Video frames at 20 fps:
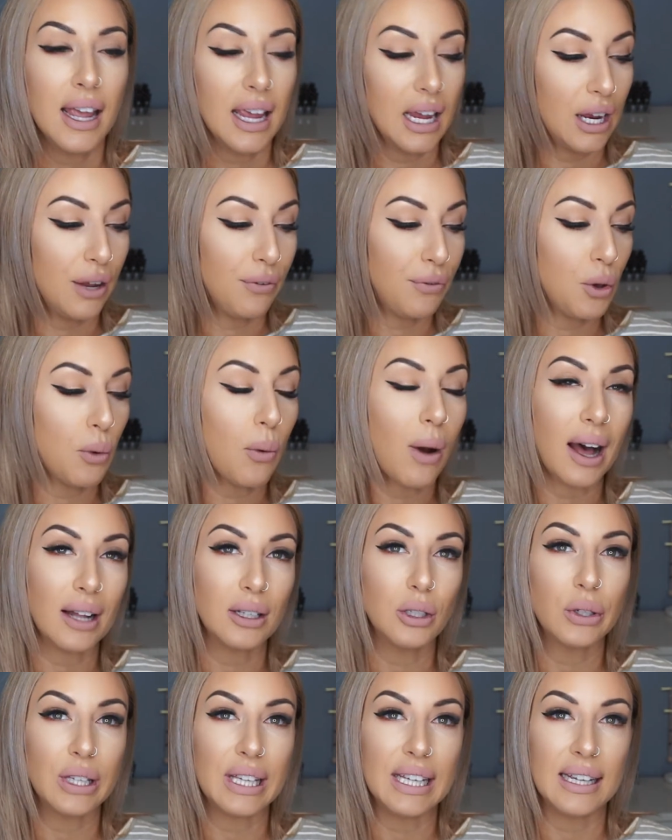if you are
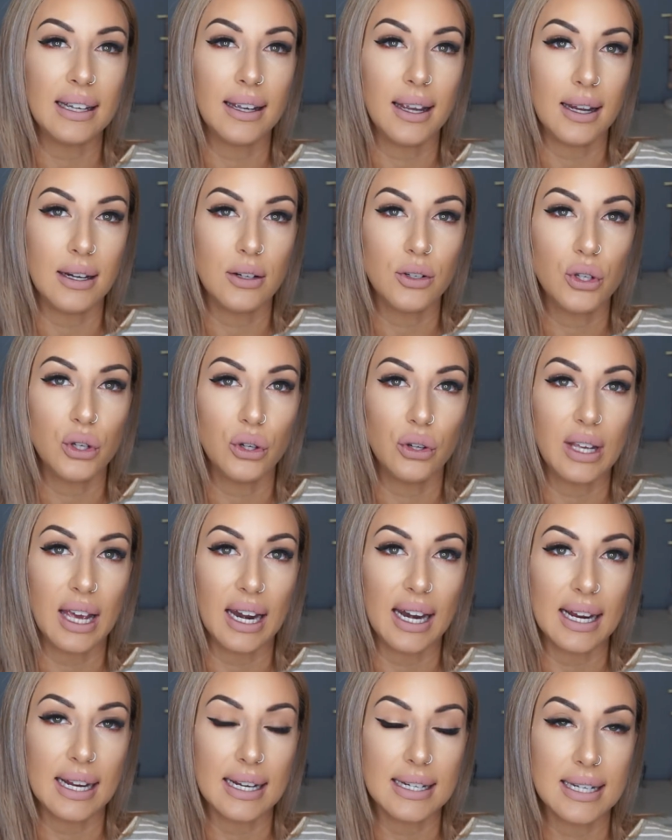looking into
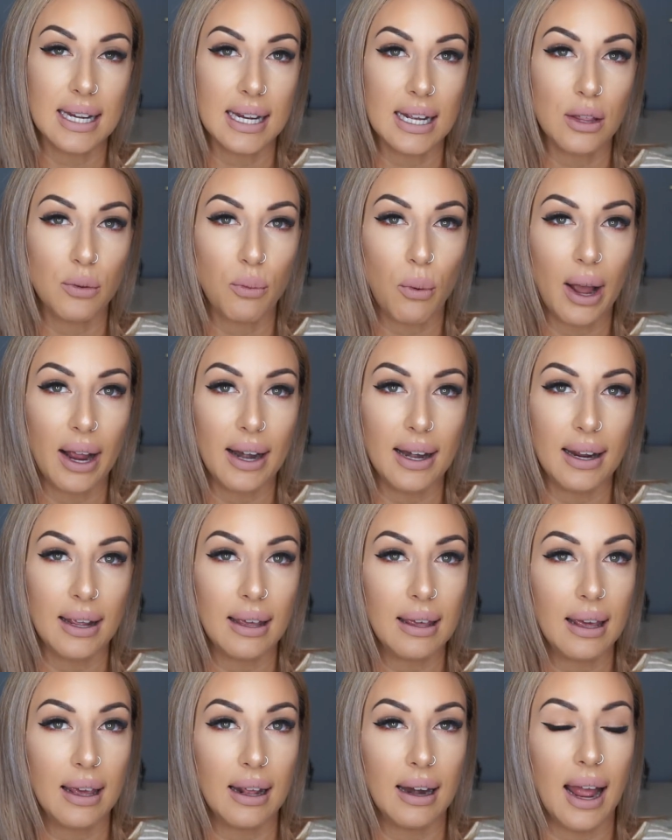getting a teeth whitening
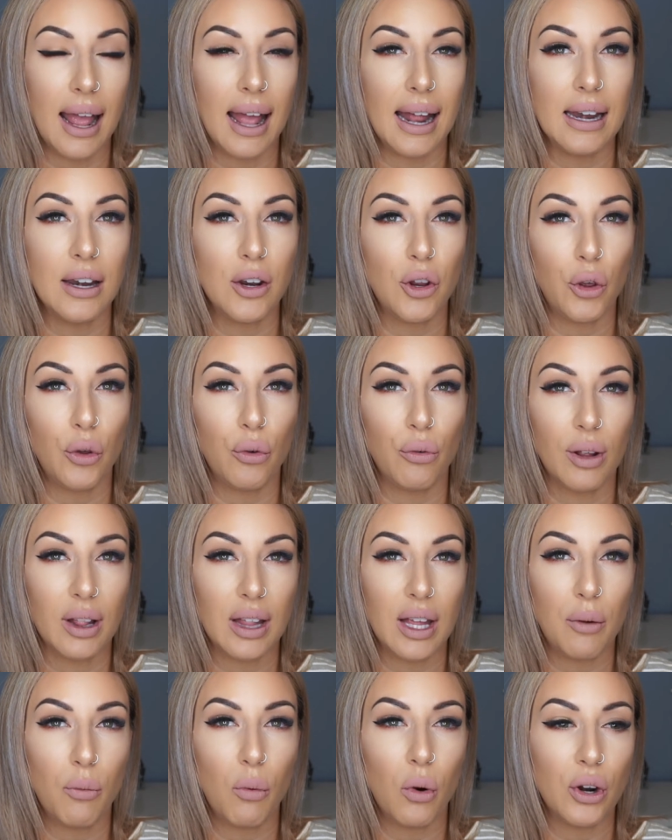kit and you
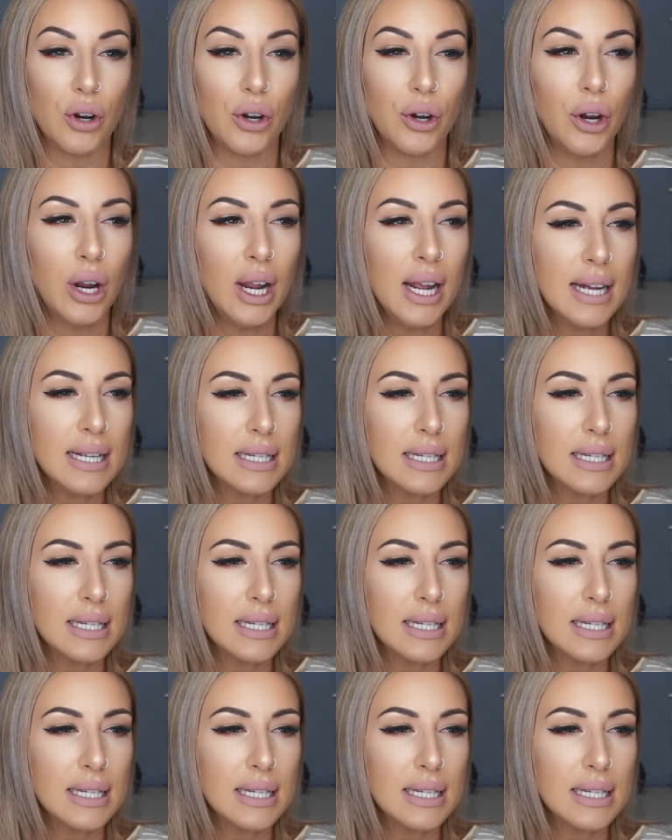really want to